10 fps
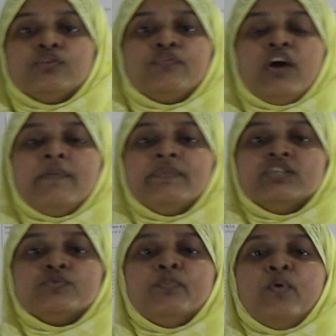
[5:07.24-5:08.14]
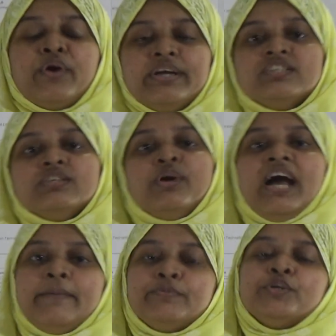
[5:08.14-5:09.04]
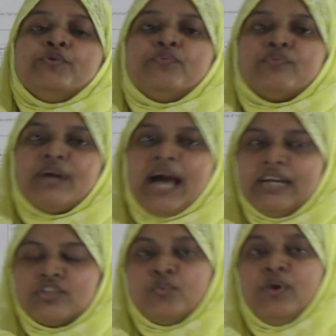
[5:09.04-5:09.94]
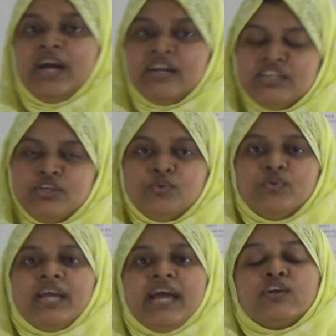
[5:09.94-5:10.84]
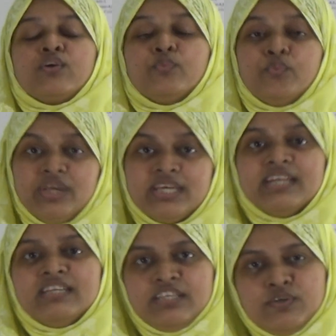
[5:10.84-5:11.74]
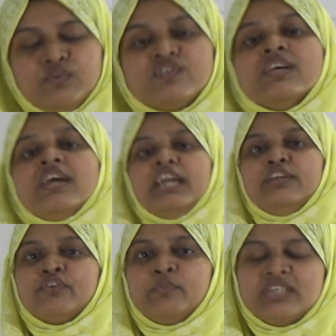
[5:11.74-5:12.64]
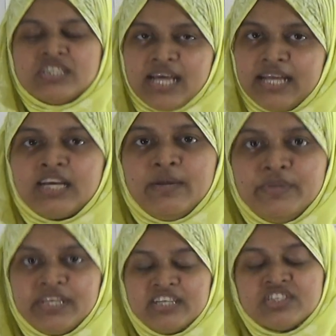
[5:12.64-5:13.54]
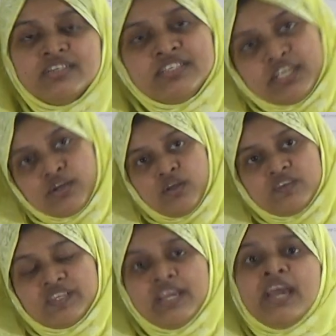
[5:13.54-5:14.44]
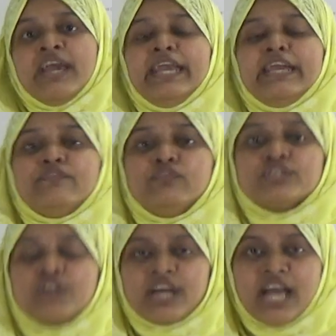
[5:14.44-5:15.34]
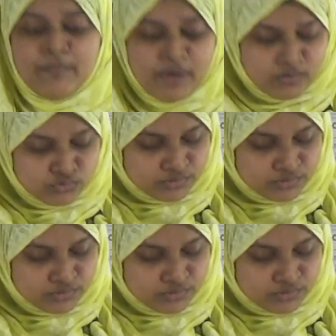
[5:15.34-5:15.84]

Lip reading: from these points you have to write where you can or we can use information and communication technology. If we talk about